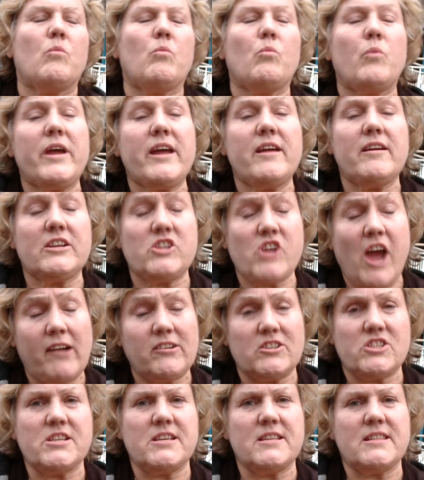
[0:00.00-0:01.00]
We're a
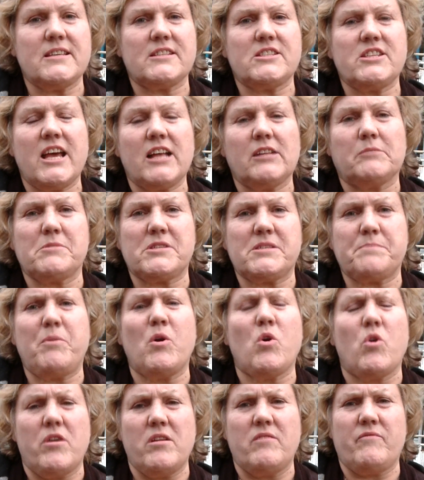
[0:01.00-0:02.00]
charity that helps
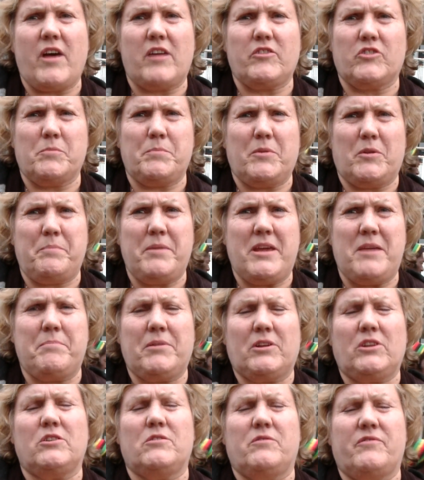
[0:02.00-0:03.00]
poor and vulnerable
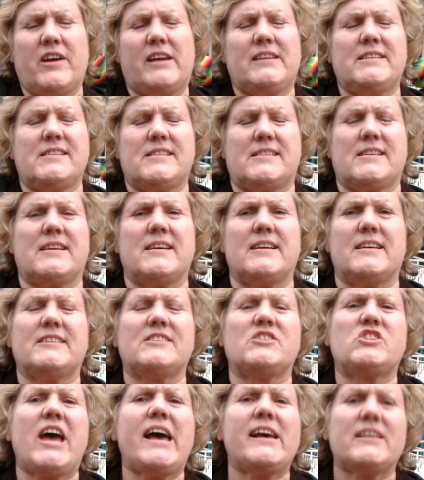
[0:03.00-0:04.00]
people who face
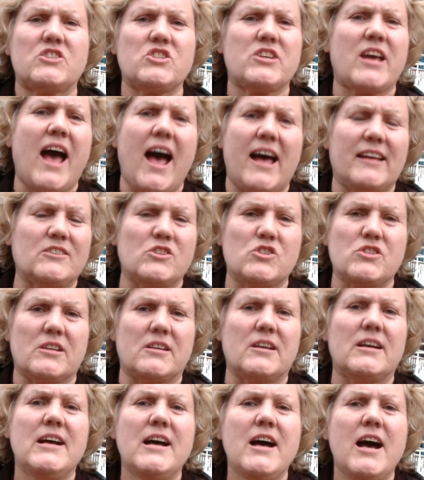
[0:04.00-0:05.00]
debt
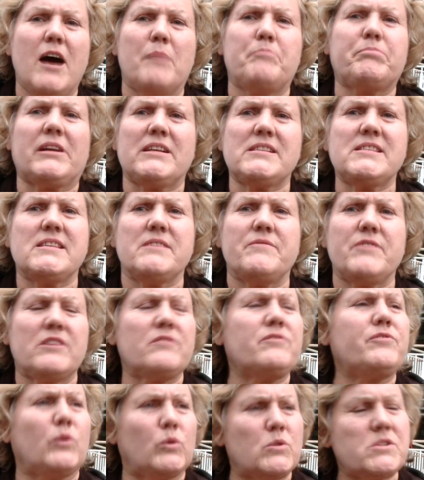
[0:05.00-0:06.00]
and oppressive
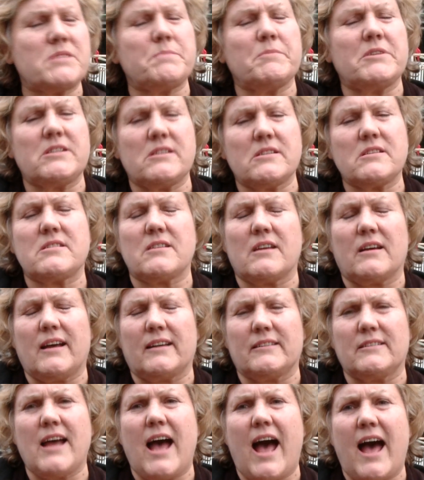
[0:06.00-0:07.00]
enforcement
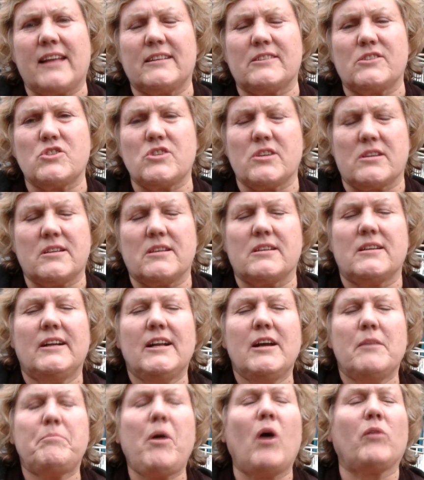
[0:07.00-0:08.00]
and
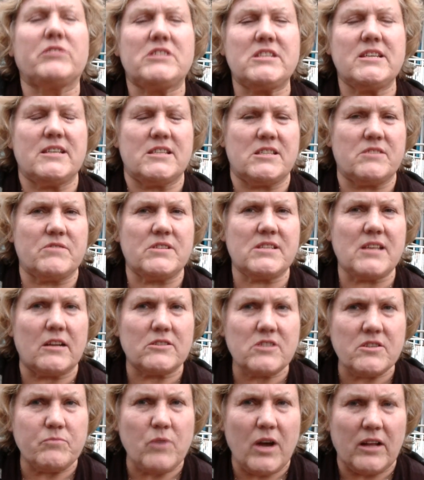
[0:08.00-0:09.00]
poverty as a
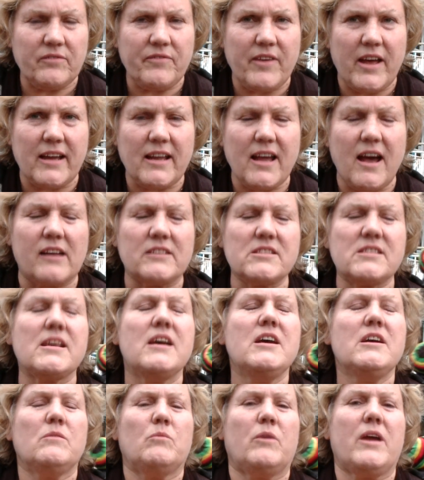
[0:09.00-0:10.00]
result of welfare cuts.
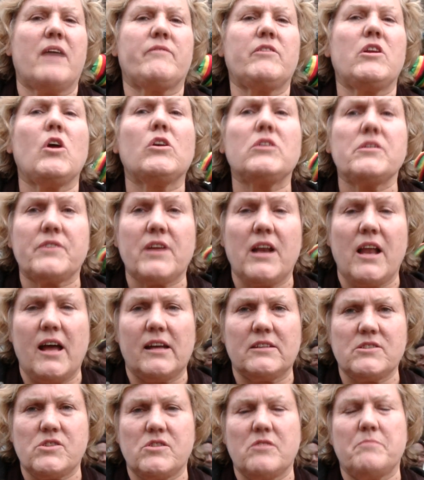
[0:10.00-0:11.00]
We have a lot of
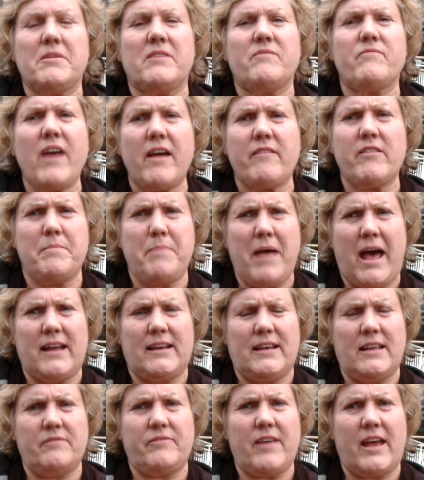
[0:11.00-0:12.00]
clients who've been very
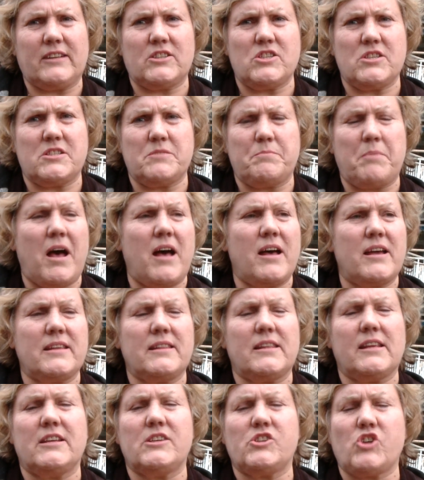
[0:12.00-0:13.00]
badly affected by
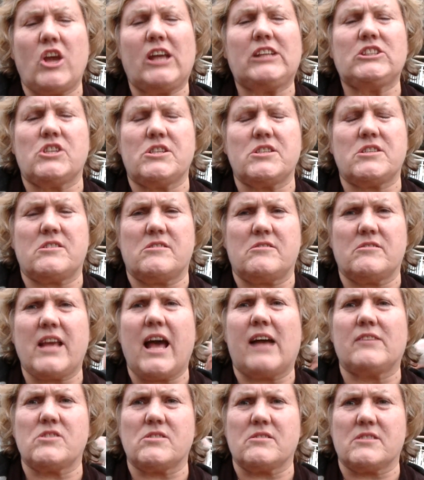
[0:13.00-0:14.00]
the changes to the
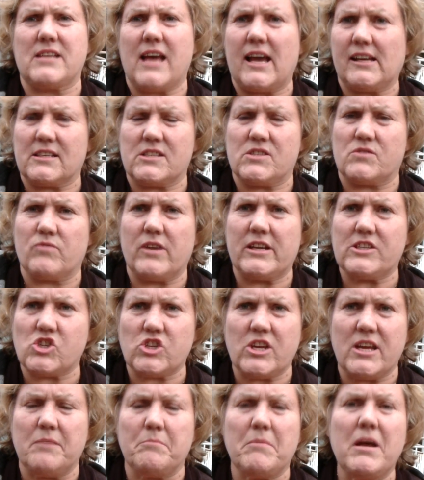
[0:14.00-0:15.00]
council tax
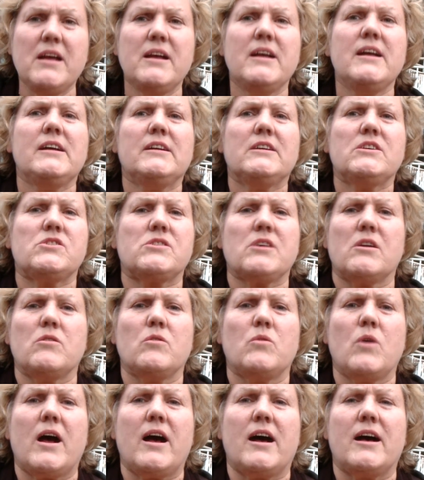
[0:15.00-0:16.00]
regime,
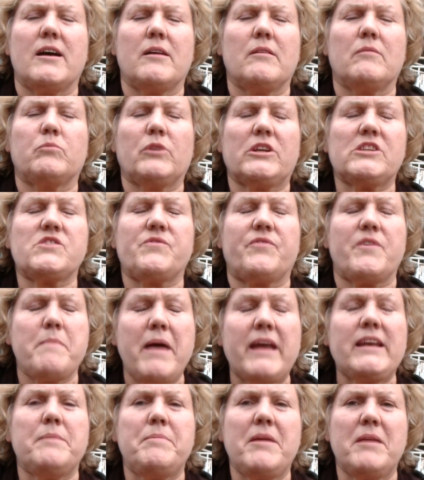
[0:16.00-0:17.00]
so which for
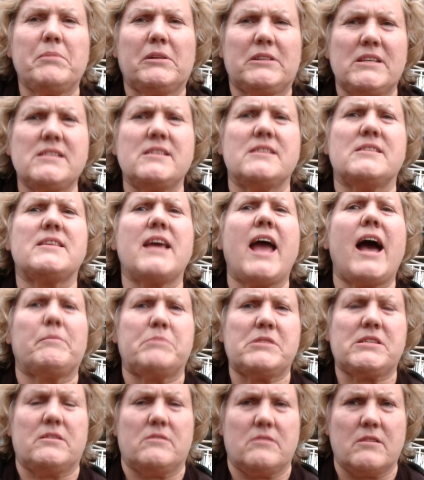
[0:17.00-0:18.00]
many people this is the
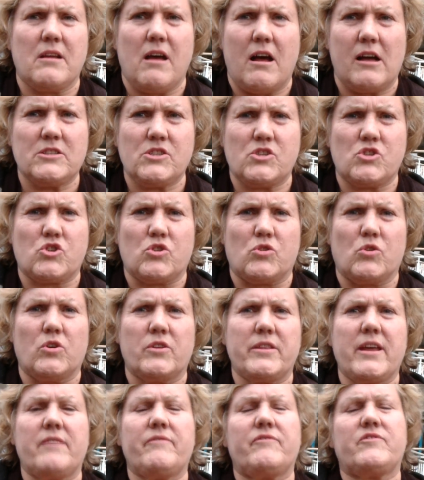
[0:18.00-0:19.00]
absolute last straw.
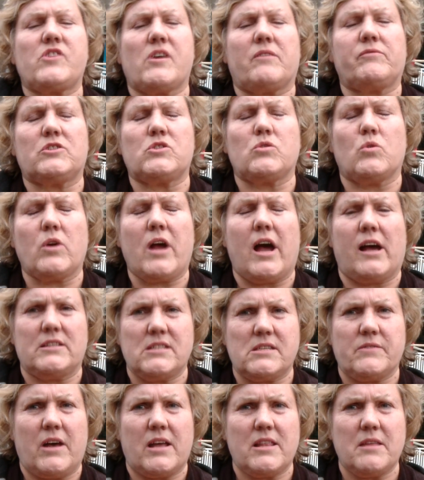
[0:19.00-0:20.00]
They've suffered all
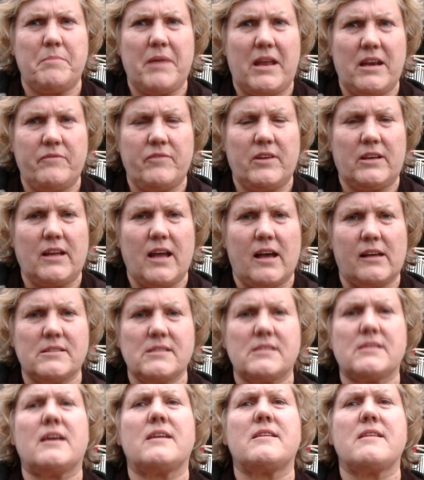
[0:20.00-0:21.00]
kinds of other benefit
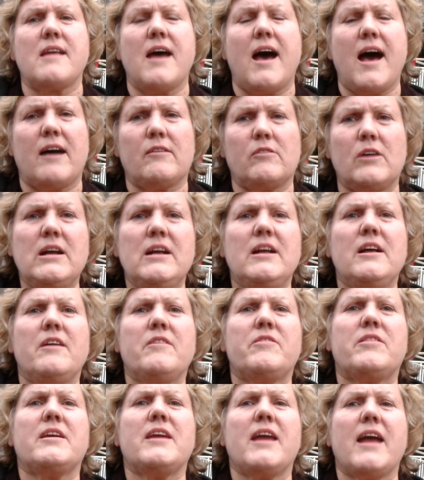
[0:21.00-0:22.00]
cuts, and now
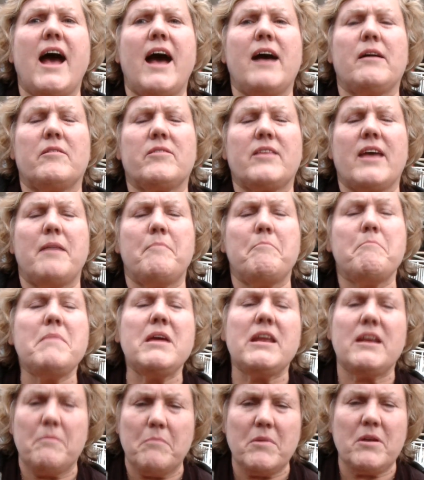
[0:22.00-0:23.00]
their
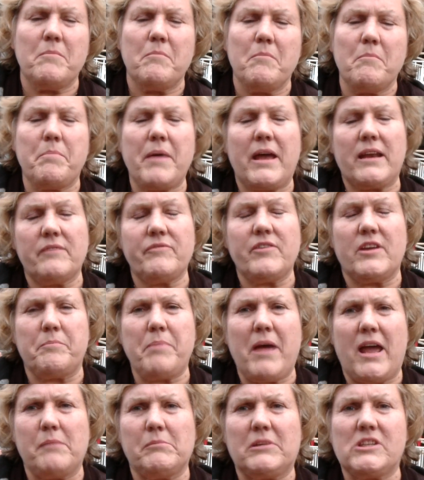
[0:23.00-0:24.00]
minimum benefit
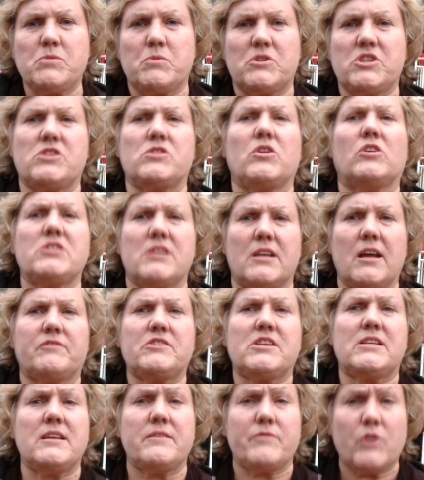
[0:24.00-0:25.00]
payments, which is not enough
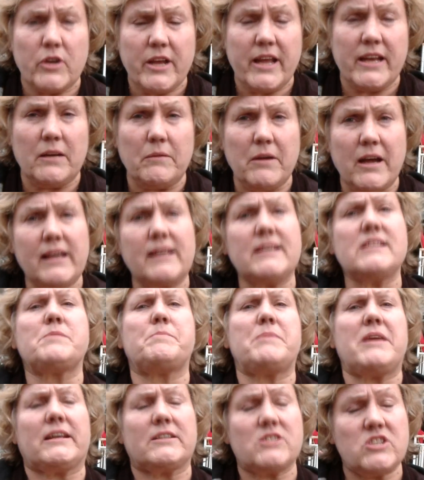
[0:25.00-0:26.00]
to live on anyway, is
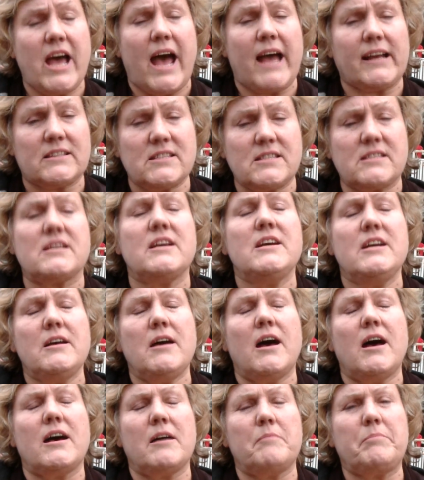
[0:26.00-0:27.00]
being taxed
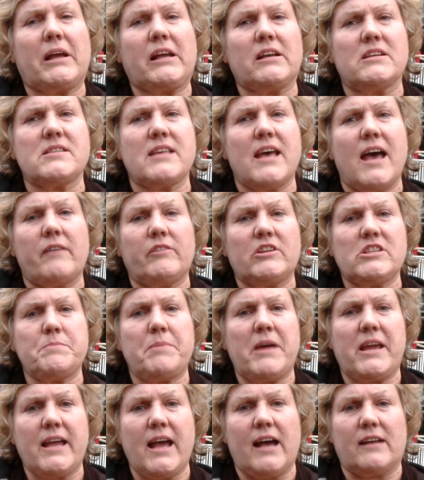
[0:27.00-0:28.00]
because they're having to
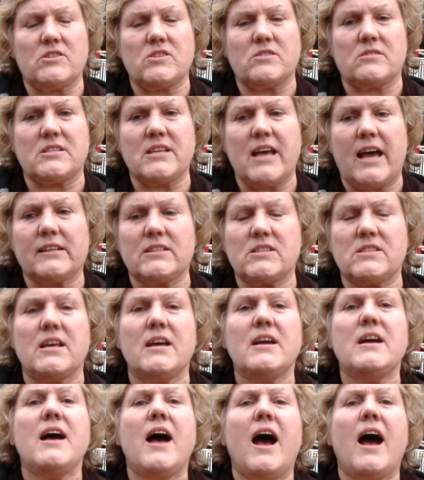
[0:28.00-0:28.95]
pay council tax.